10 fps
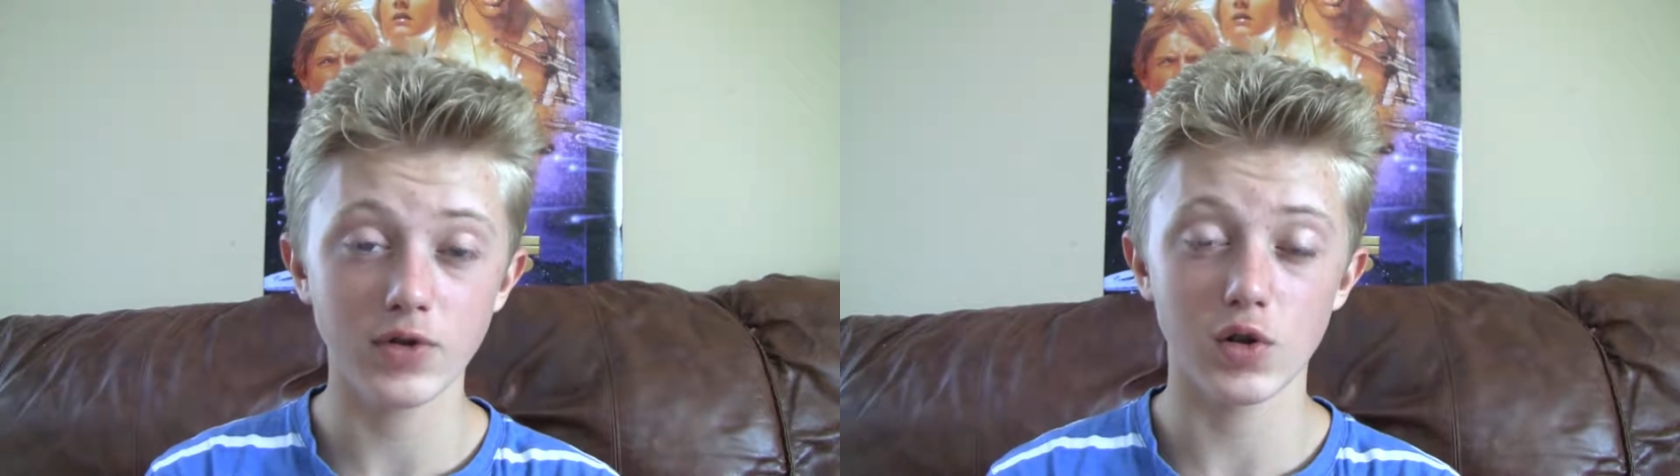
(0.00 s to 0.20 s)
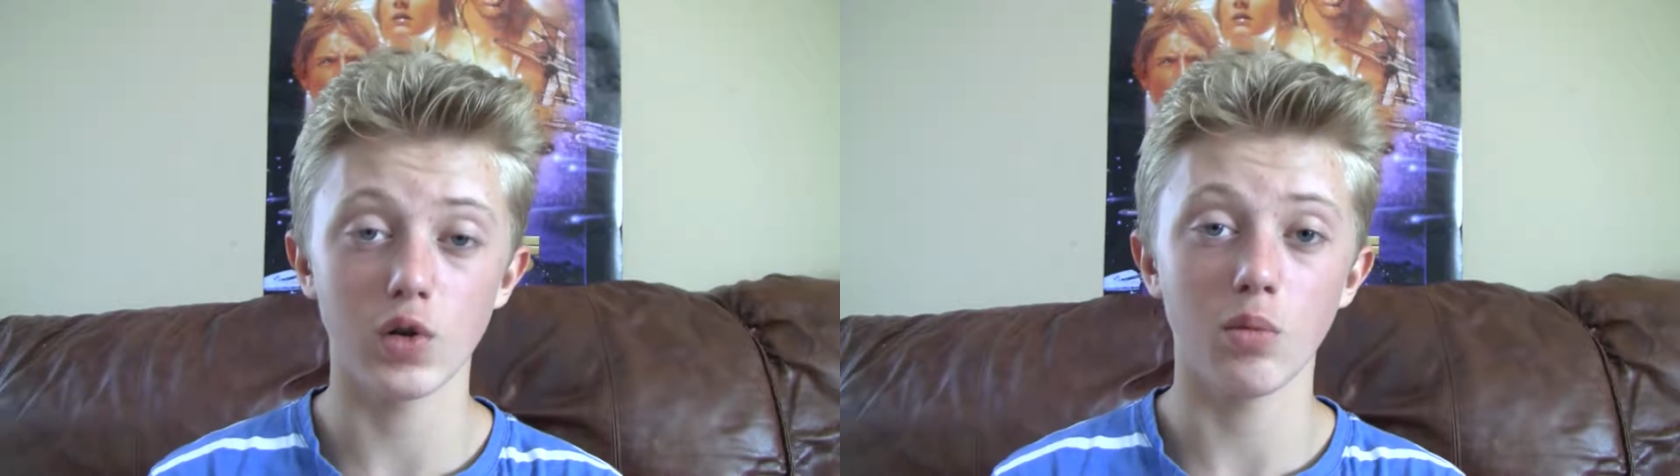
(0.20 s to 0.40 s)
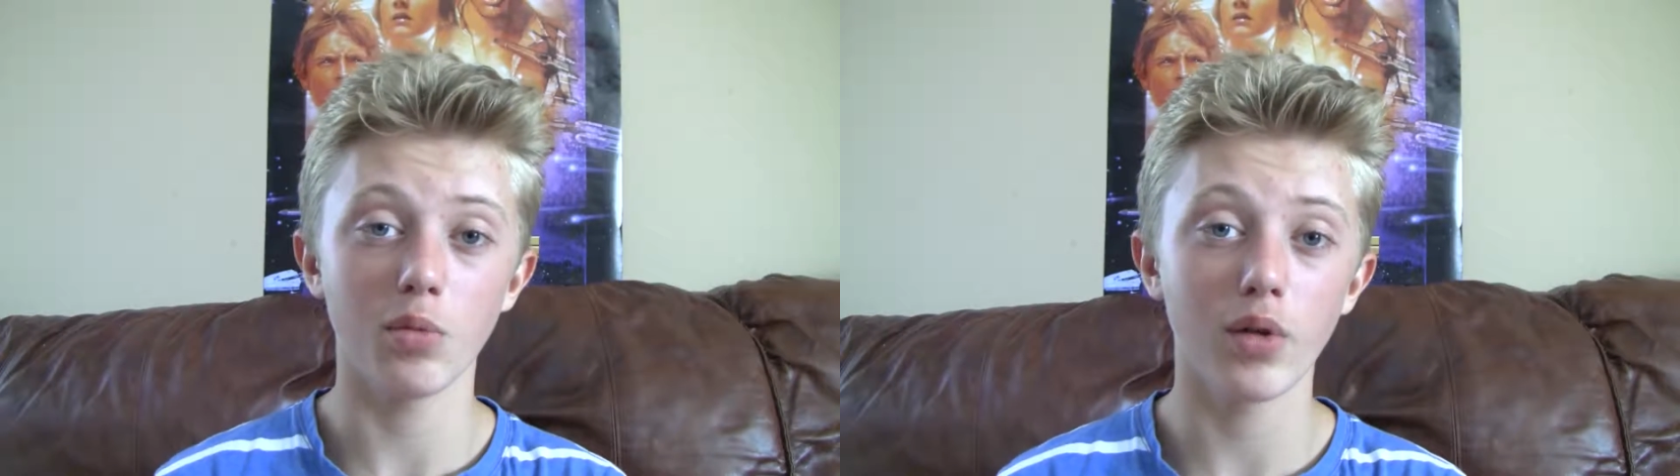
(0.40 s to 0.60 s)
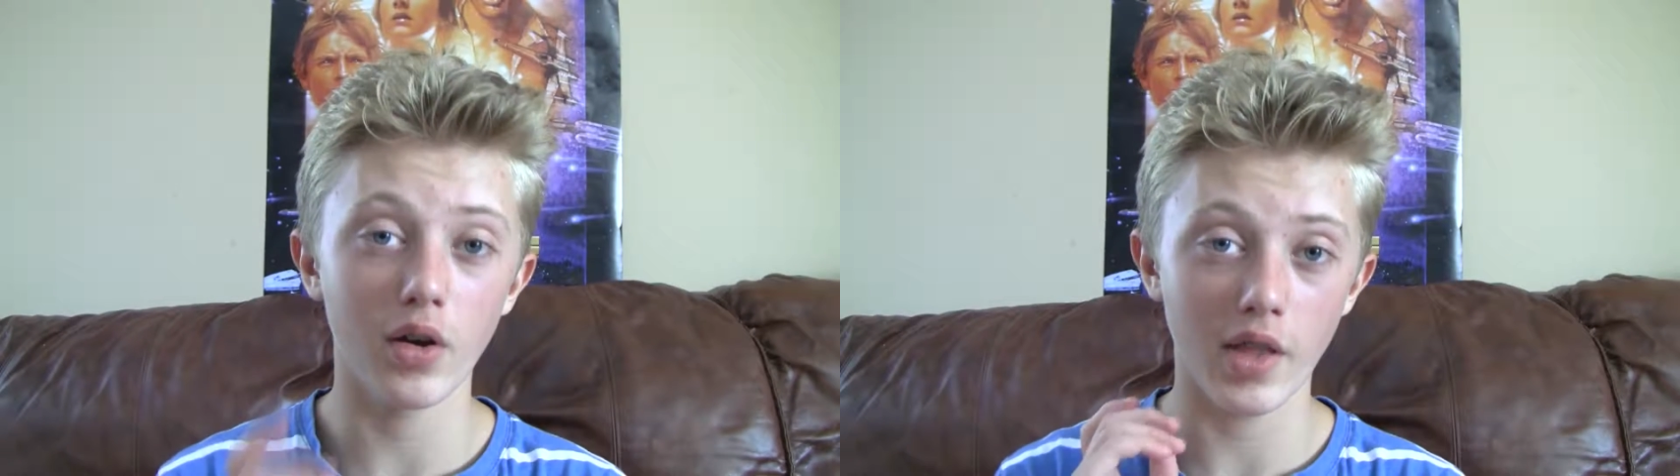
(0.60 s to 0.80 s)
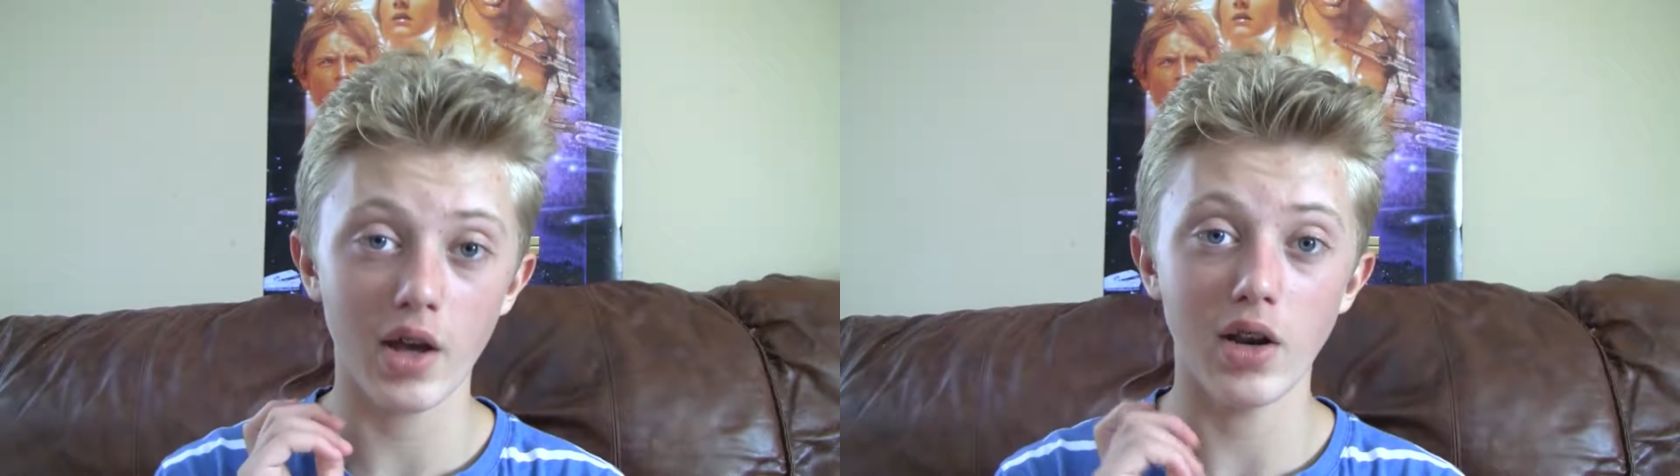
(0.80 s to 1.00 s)
So I'm gonna
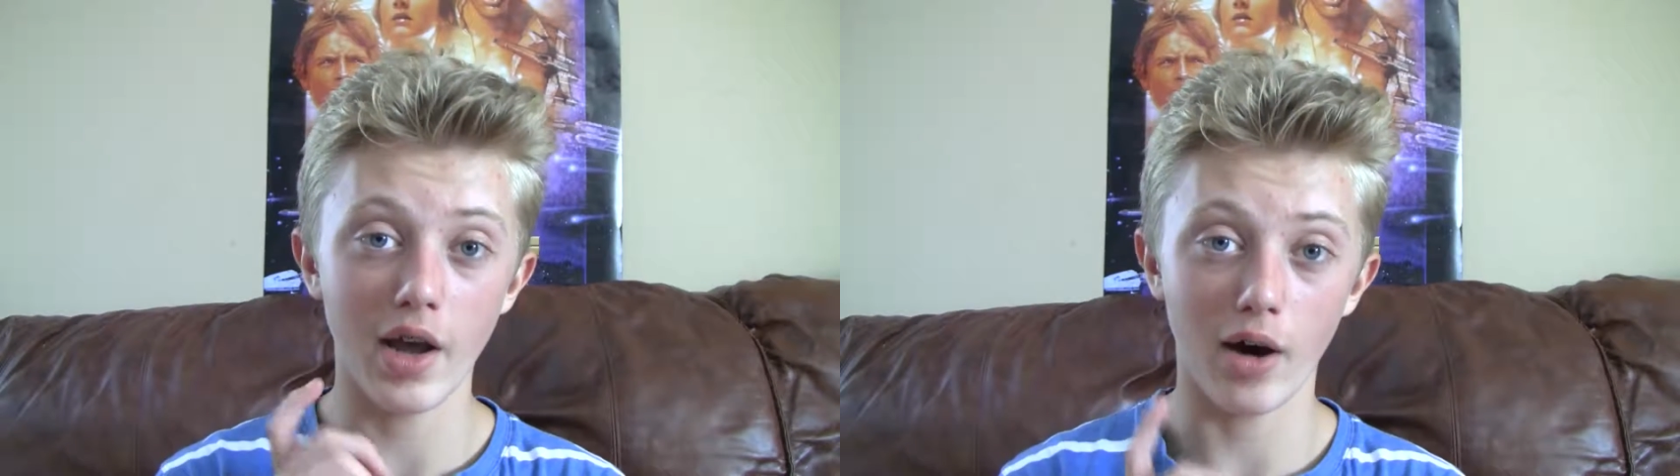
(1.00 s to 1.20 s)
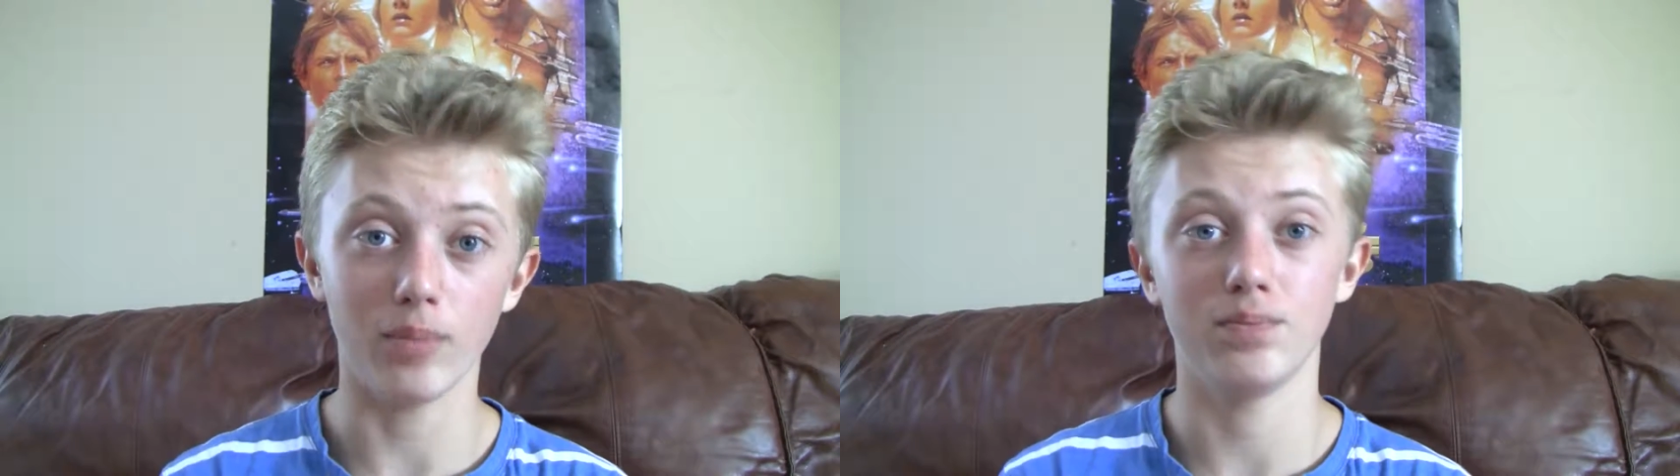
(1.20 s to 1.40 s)
play that now.